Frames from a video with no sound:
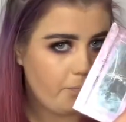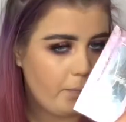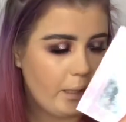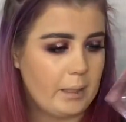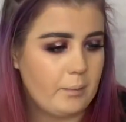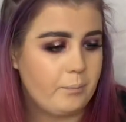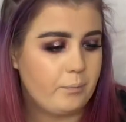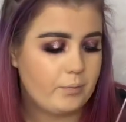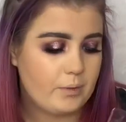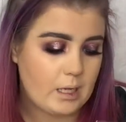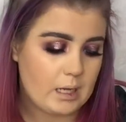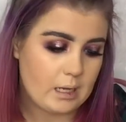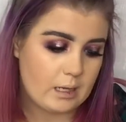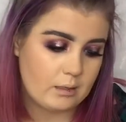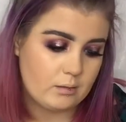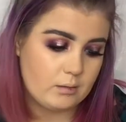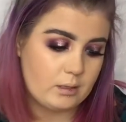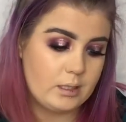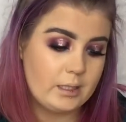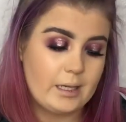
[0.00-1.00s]
Bam.
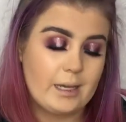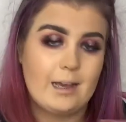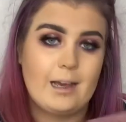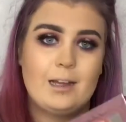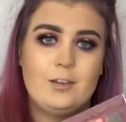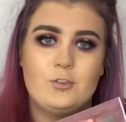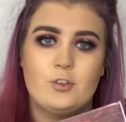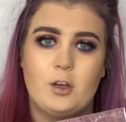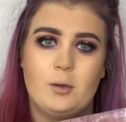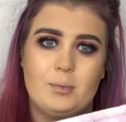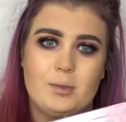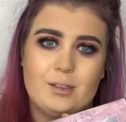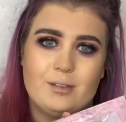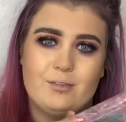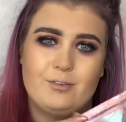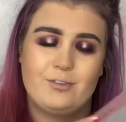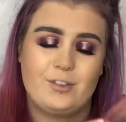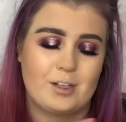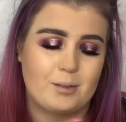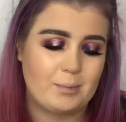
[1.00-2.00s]
And yeah, I dropped it.
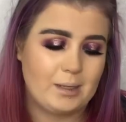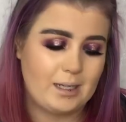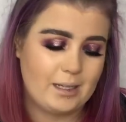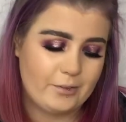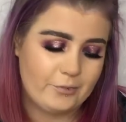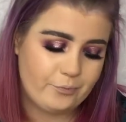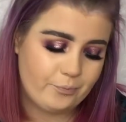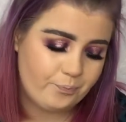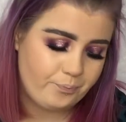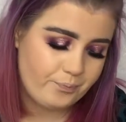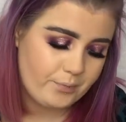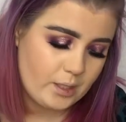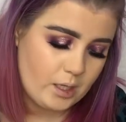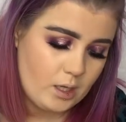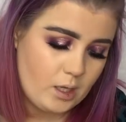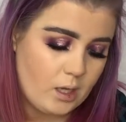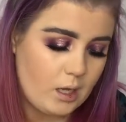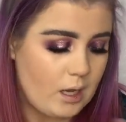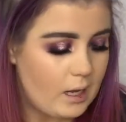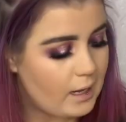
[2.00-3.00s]
Fuck my life.
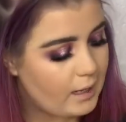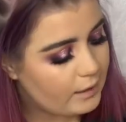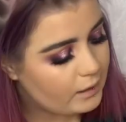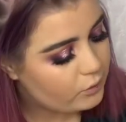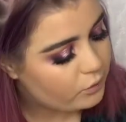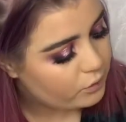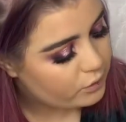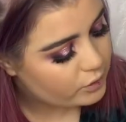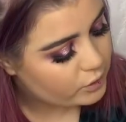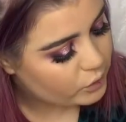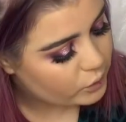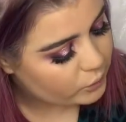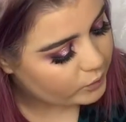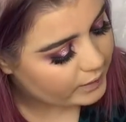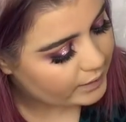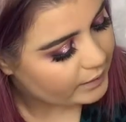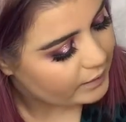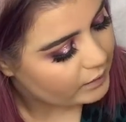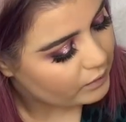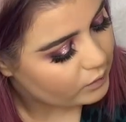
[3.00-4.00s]
I'm gonna go
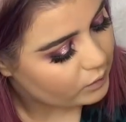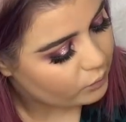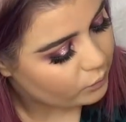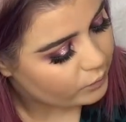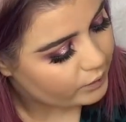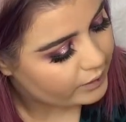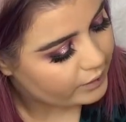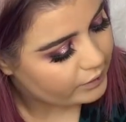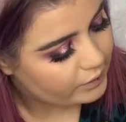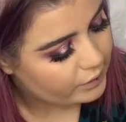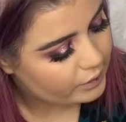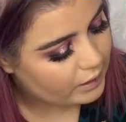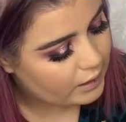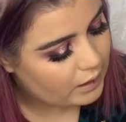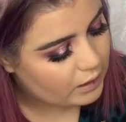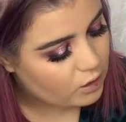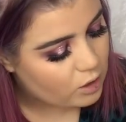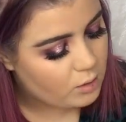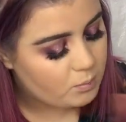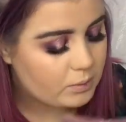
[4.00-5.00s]
in with
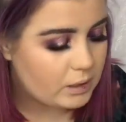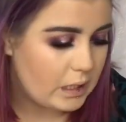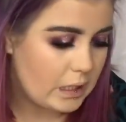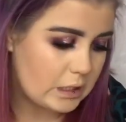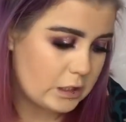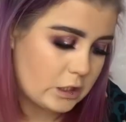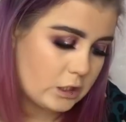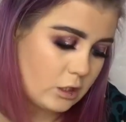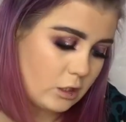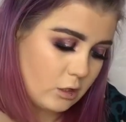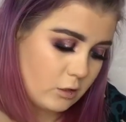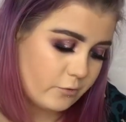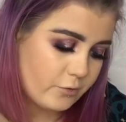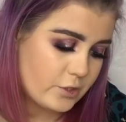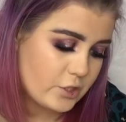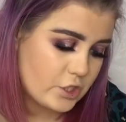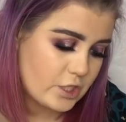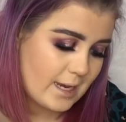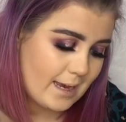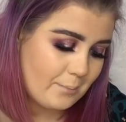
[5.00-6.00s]
a combination
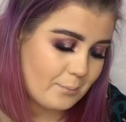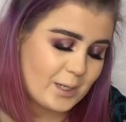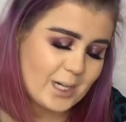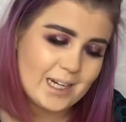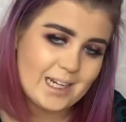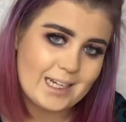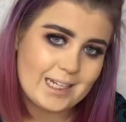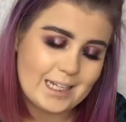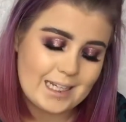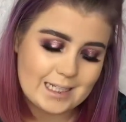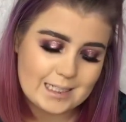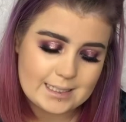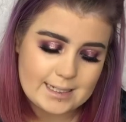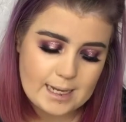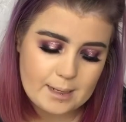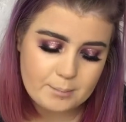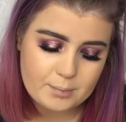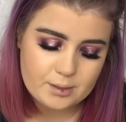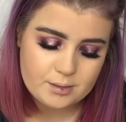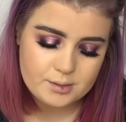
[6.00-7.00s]
of Shine Bright and Like a
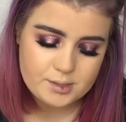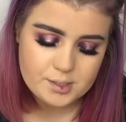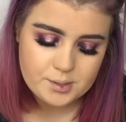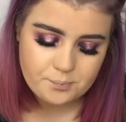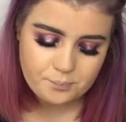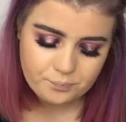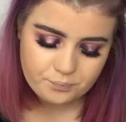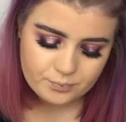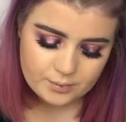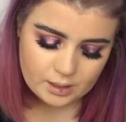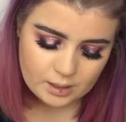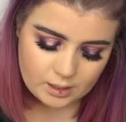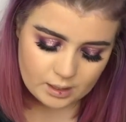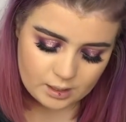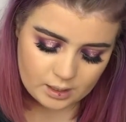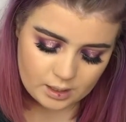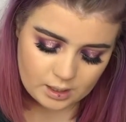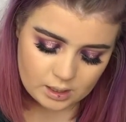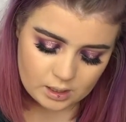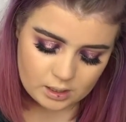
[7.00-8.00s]
Diamond,
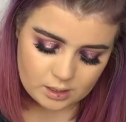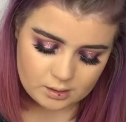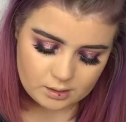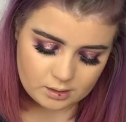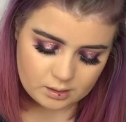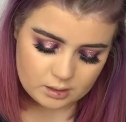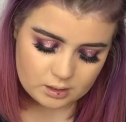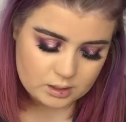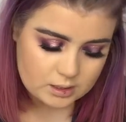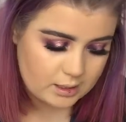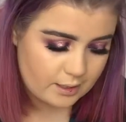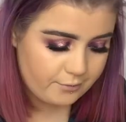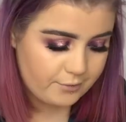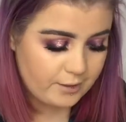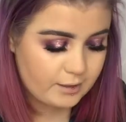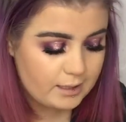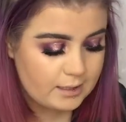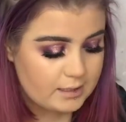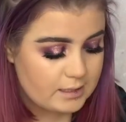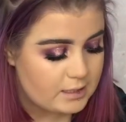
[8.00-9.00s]
because I
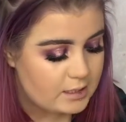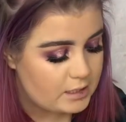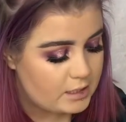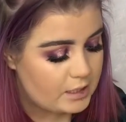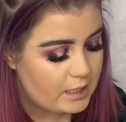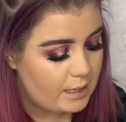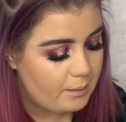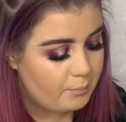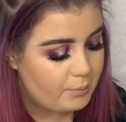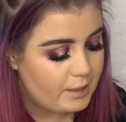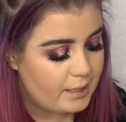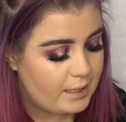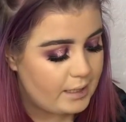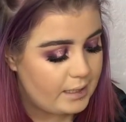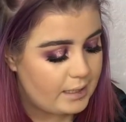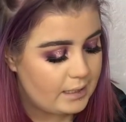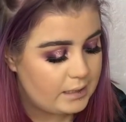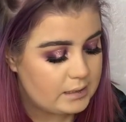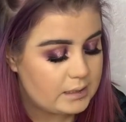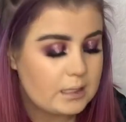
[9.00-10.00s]
feel like the Shine
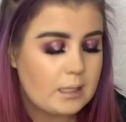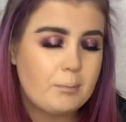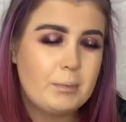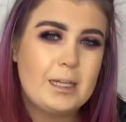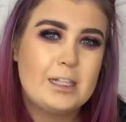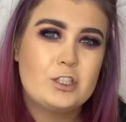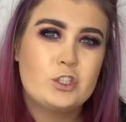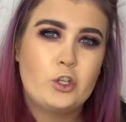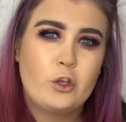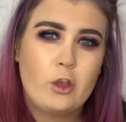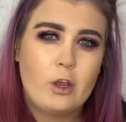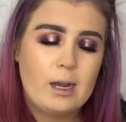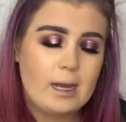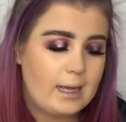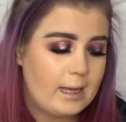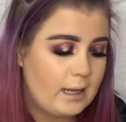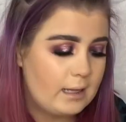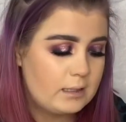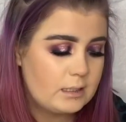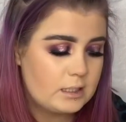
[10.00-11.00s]
Bright is a bit too
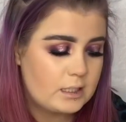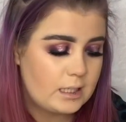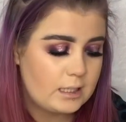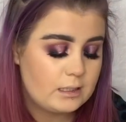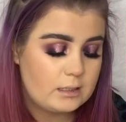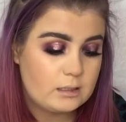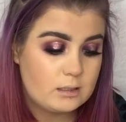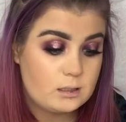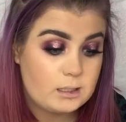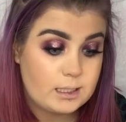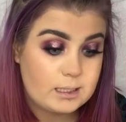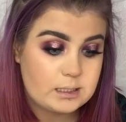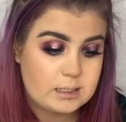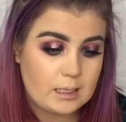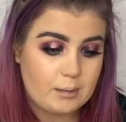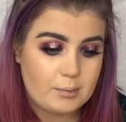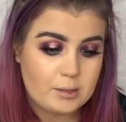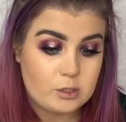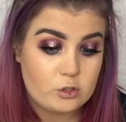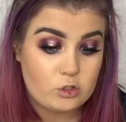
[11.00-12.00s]
light and the Shine Like a
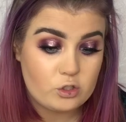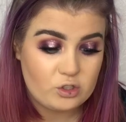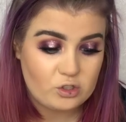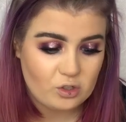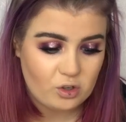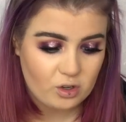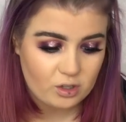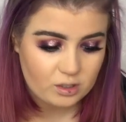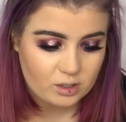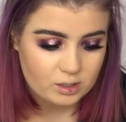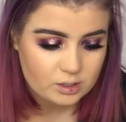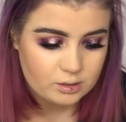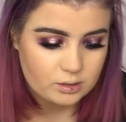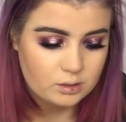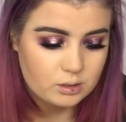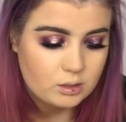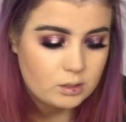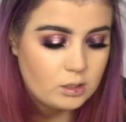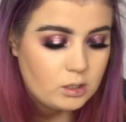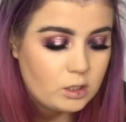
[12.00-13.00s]
Diamond is too dark.
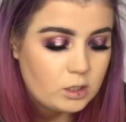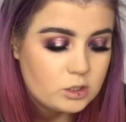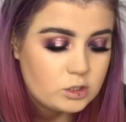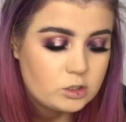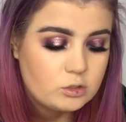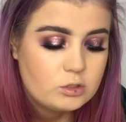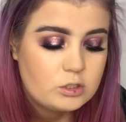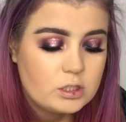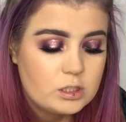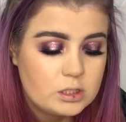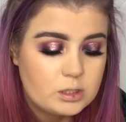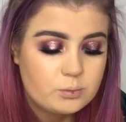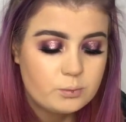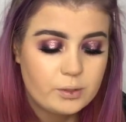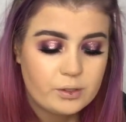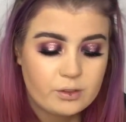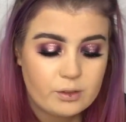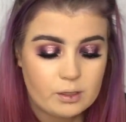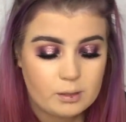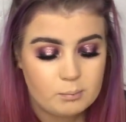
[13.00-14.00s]
So just
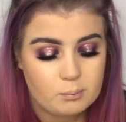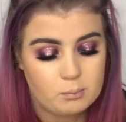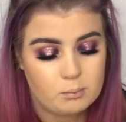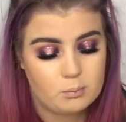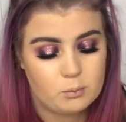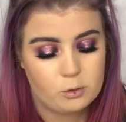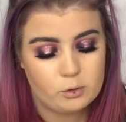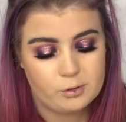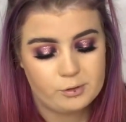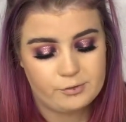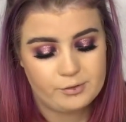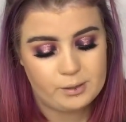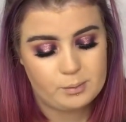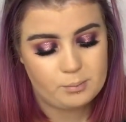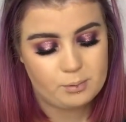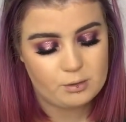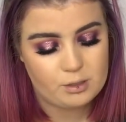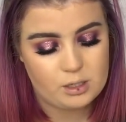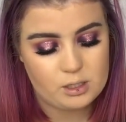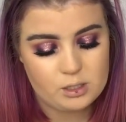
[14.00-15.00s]
with a Morphe
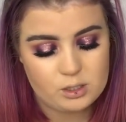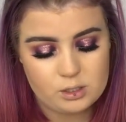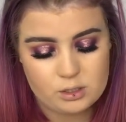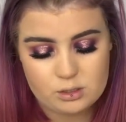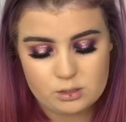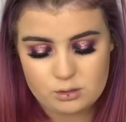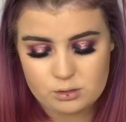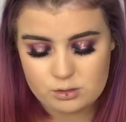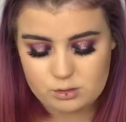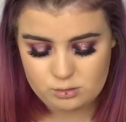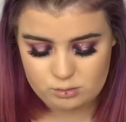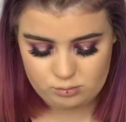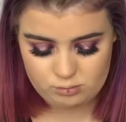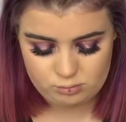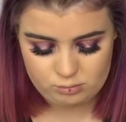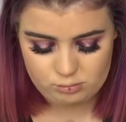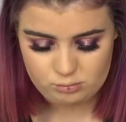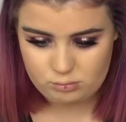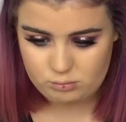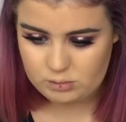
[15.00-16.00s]
brush, there's no
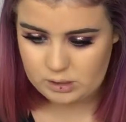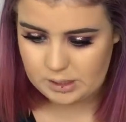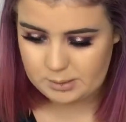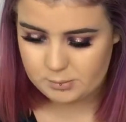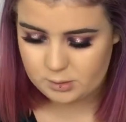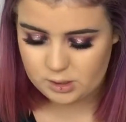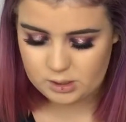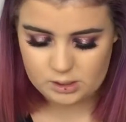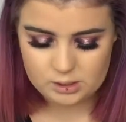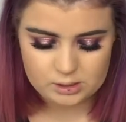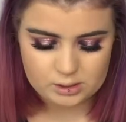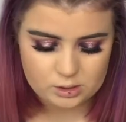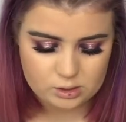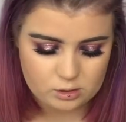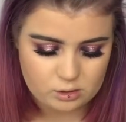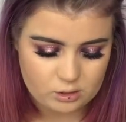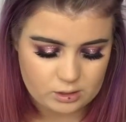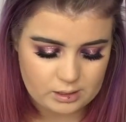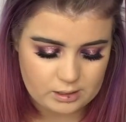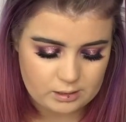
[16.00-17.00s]
name on this, I just
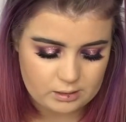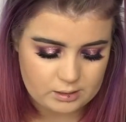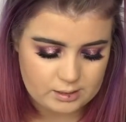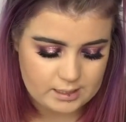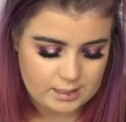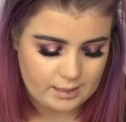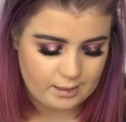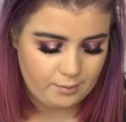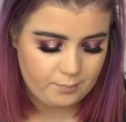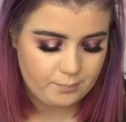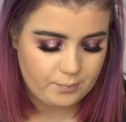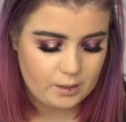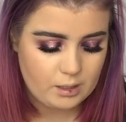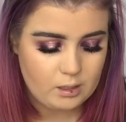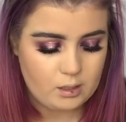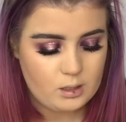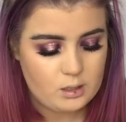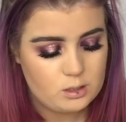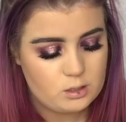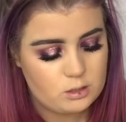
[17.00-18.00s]
got it in the set.
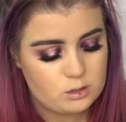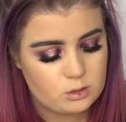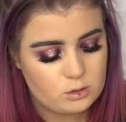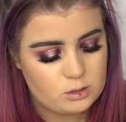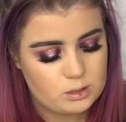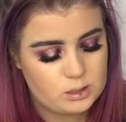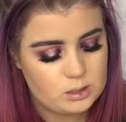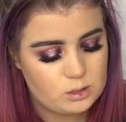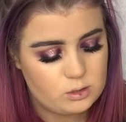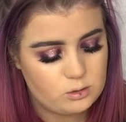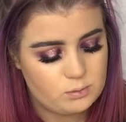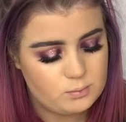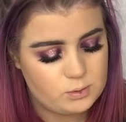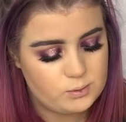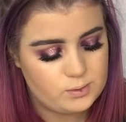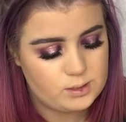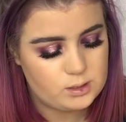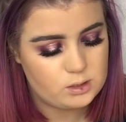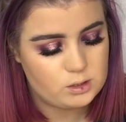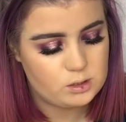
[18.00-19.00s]
Just gonna go in
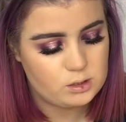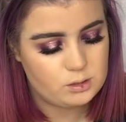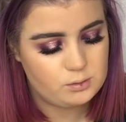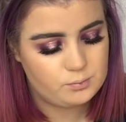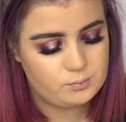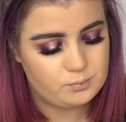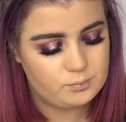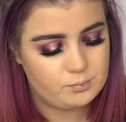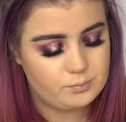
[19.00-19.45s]
between the two.